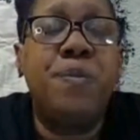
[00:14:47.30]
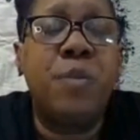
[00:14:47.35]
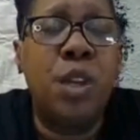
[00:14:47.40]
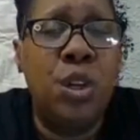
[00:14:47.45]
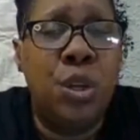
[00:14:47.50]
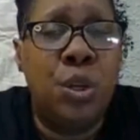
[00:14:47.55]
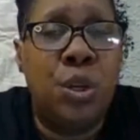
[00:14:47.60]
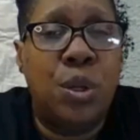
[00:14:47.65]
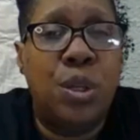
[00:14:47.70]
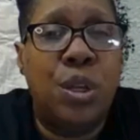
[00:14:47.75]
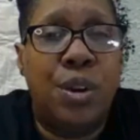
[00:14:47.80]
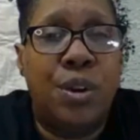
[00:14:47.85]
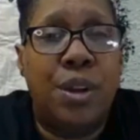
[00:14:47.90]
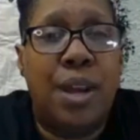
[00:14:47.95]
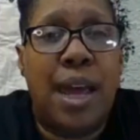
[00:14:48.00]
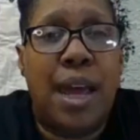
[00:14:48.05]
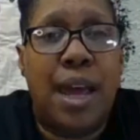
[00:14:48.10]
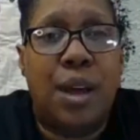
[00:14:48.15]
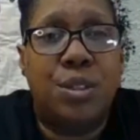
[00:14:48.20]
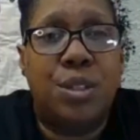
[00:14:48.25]
you'll learn
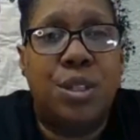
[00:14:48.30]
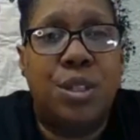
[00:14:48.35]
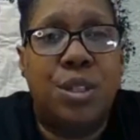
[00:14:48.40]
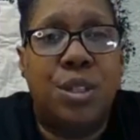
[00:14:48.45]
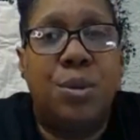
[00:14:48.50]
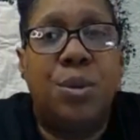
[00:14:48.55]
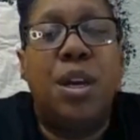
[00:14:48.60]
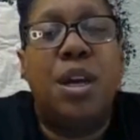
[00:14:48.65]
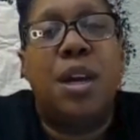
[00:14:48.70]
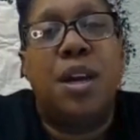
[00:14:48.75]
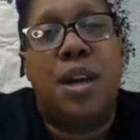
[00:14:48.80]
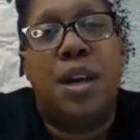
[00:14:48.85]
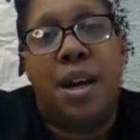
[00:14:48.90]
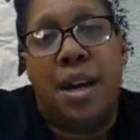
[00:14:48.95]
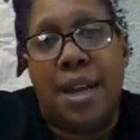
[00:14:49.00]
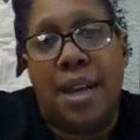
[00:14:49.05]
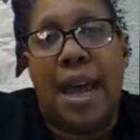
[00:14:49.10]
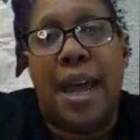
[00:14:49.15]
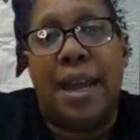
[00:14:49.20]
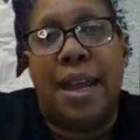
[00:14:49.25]
how to
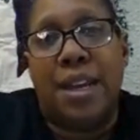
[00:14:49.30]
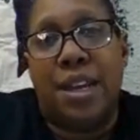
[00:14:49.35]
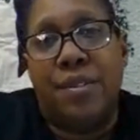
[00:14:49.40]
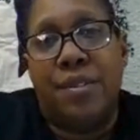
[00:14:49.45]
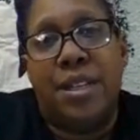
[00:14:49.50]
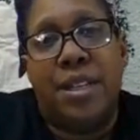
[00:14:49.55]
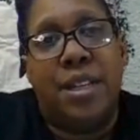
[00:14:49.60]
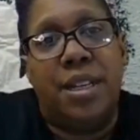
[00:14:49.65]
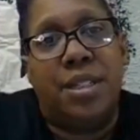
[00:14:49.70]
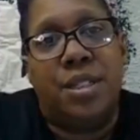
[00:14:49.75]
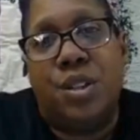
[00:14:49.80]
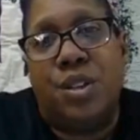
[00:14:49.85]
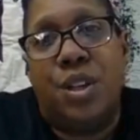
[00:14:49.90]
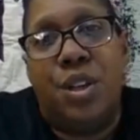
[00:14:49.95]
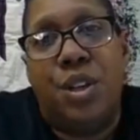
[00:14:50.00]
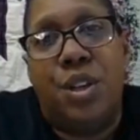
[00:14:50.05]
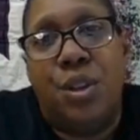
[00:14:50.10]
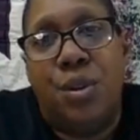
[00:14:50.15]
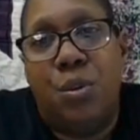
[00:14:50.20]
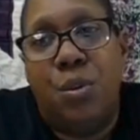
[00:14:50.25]
cut accurately so
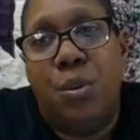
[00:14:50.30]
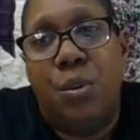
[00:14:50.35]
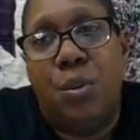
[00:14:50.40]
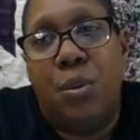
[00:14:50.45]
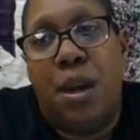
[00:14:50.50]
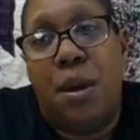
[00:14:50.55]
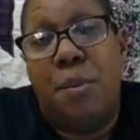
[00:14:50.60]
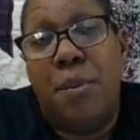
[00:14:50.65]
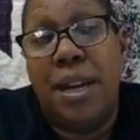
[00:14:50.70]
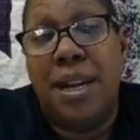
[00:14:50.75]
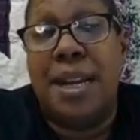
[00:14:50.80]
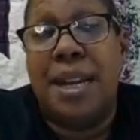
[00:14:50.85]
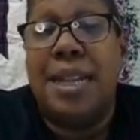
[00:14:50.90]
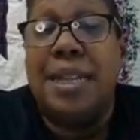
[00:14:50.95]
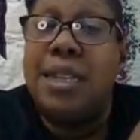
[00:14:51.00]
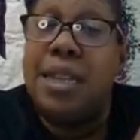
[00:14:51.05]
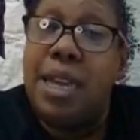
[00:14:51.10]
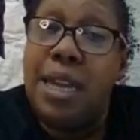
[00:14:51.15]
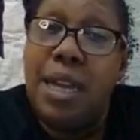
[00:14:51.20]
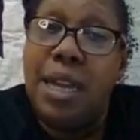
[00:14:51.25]
that you may not
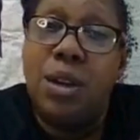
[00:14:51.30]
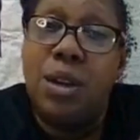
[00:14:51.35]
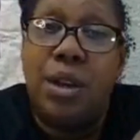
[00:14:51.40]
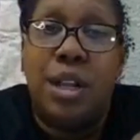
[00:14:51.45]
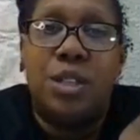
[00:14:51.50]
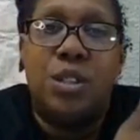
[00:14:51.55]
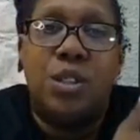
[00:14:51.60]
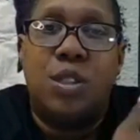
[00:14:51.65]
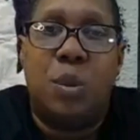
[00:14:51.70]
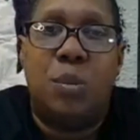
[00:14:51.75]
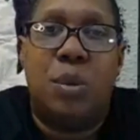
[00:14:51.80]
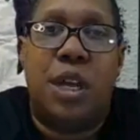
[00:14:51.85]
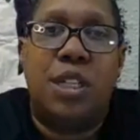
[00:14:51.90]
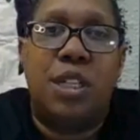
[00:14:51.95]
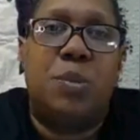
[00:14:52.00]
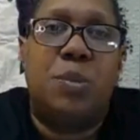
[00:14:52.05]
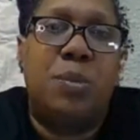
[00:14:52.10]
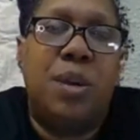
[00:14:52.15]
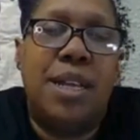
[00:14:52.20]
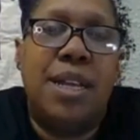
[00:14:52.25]
lean on it so much,
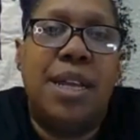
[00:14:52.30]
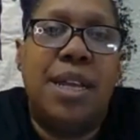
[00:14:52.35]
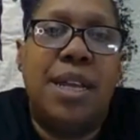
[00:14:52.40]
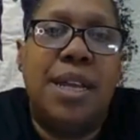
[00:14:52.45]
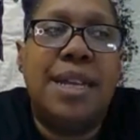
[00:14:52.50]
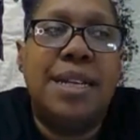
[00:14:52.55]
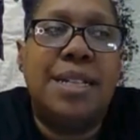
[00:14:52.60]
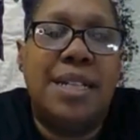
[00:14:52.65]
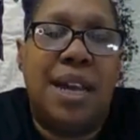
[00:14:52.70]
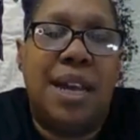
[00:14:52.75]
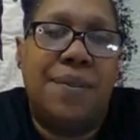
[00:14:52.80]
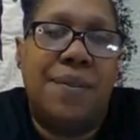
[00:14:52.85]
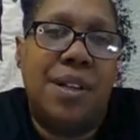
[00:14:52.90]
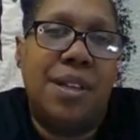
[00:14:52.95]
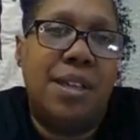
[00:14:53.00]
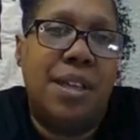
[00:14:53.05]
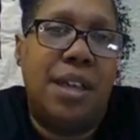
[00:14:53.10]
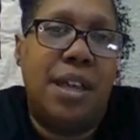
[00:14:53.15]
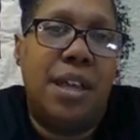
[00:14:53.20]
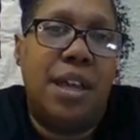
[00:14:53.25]
but
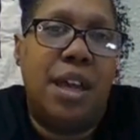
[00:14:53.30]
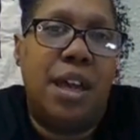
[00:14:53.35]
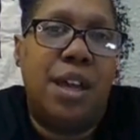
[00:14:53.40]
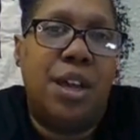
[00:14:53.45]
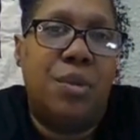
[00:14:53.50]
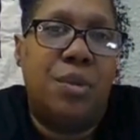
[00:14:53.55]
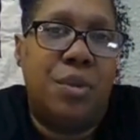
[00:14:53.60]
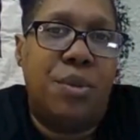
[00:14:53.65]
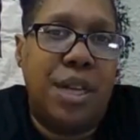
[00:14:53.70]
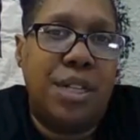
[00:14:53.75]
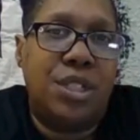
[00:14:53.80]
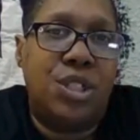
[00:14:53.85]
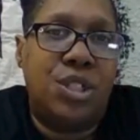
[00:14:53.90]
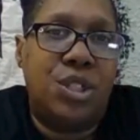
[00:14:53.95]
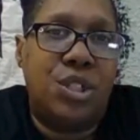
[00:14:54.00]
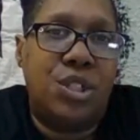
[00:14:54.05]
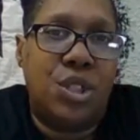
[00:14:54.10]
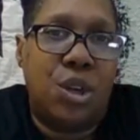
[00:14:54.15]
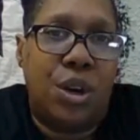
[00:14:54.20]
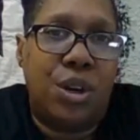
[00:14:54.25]
definitely a great
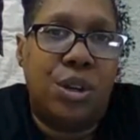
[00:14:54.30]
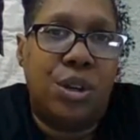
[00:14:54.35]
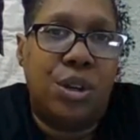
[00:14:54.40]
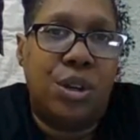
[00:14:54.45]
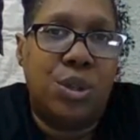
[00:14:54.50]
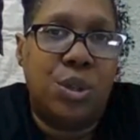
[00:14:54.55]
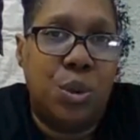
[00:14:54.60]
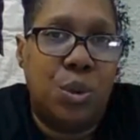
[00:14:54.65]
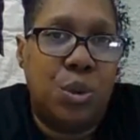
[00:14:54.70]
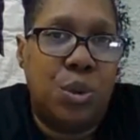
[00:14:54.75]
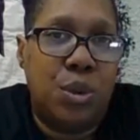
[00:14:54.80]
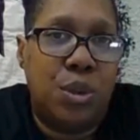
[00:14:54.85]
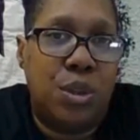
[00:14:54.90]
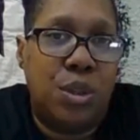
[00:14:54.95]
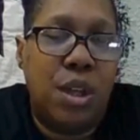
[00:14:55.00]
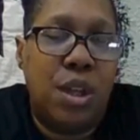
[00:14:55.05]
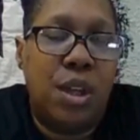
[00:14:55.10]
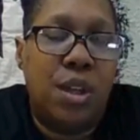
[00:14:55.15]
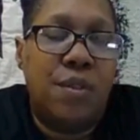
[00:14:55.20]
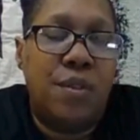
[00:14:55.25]
starter tool
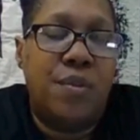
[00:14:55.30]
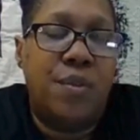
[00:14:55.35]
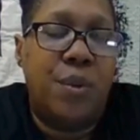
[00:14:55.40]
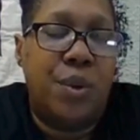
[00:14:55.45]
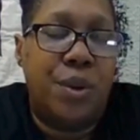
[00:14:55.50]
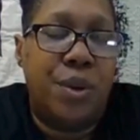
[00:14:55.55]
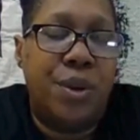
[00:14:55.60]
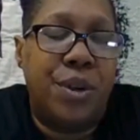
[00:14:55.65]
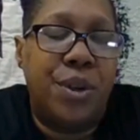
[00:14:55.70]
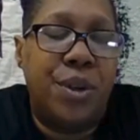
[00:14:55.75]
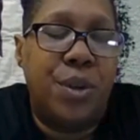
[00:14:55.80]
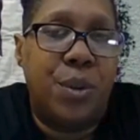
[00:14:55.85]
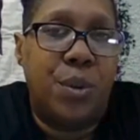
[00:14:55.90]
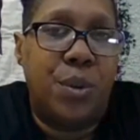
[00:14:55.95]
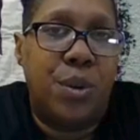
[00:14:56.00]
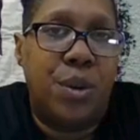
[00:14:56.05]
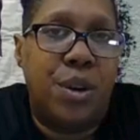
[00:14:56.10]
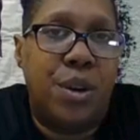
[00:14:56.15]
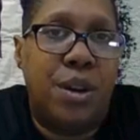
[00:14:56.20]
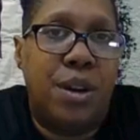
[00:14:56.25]
for
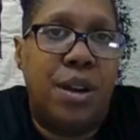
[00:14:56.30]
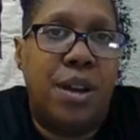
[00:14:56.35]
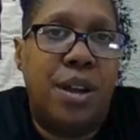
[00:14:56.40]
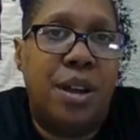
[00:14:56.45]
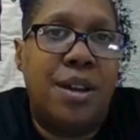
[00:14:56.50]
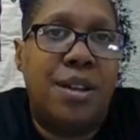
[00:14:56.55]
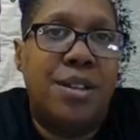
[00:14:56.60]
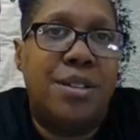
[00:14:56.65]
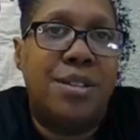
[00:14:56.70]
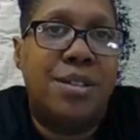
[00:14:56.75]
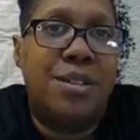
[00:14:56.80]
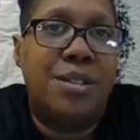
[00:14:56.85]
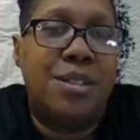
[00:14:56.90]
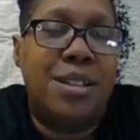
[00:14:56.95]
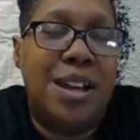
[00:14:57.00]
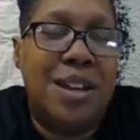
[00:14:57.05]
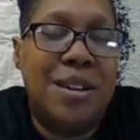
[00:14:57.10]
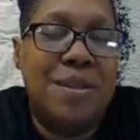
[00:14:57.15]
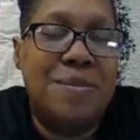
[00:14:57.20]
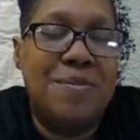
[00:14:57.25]
your
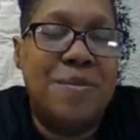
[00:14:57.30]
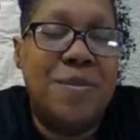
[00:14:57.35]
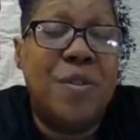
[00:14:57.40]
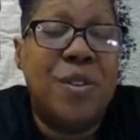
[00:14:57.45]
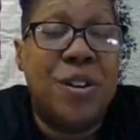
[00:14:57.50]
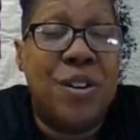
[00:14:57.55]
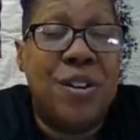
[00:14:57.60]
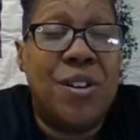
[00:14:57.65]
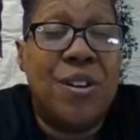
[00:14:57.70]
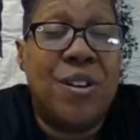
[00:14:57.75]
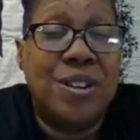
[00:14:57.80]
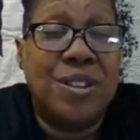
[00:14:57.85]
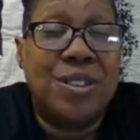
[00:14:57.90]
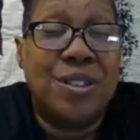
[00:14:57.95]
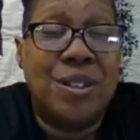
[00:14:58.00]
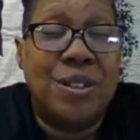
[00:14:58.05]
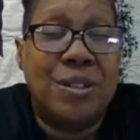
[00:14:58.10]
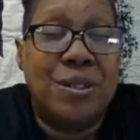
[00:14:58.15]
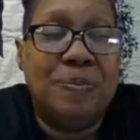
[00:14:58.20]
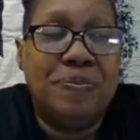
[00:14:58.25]

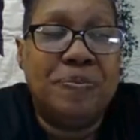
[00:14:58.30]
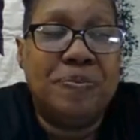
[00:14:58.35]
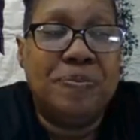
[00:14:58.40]
arsenal.